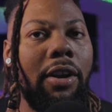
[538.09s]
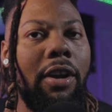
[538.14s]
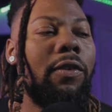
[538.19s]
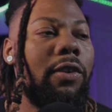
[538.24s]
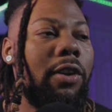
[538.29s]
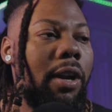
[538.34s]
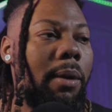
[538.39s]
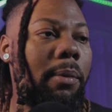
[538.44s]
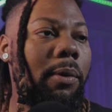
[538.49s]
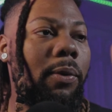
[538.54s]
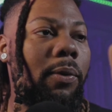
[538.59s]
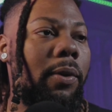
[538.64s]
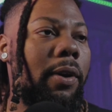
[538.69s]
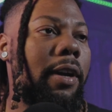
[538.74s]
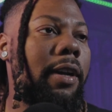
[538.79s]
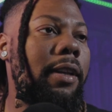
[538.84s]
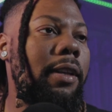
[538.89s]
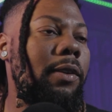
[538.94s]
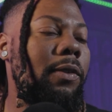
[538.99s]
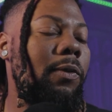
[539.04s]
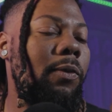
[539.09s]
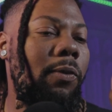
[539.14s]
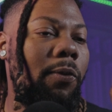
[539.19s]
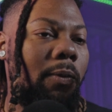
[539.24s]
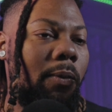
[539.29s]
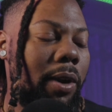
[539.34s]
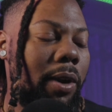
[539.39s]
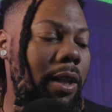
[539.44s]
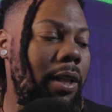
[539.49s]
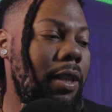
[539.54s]
For number one
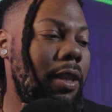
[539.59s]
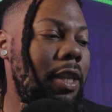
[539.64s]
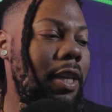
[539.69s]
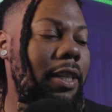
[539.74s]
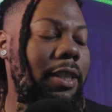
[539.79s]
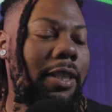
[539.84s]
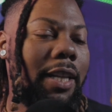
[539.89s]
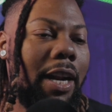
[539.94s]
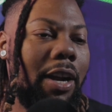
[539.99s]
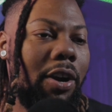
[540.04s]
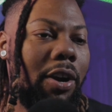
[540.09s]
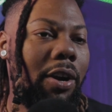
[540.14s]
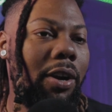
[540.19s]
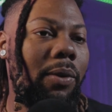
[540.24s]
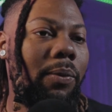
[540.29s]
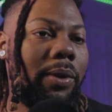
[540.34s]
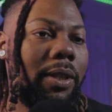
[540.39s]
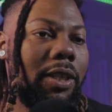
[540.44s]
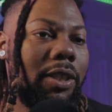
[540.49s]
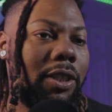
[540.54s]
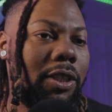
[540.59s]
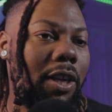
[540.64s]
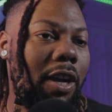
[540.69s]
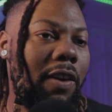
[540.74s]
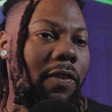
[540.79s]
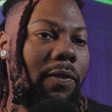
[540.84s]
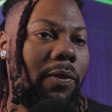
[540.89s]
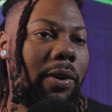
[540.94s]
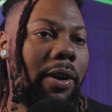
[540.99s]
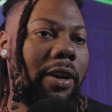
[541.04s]
of the things that I heard with the
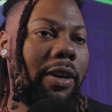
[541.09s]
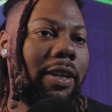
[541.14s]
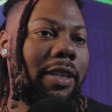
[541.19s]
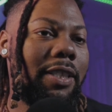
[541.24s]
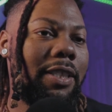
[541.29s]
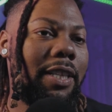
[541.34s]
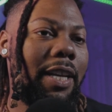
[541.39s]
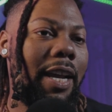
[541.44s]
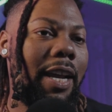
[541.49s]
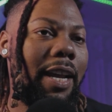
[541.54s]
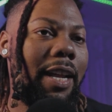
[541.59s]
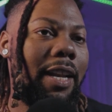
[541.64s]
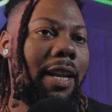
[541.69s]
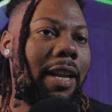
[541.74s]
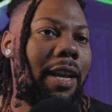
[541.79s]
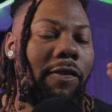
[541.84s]
software is that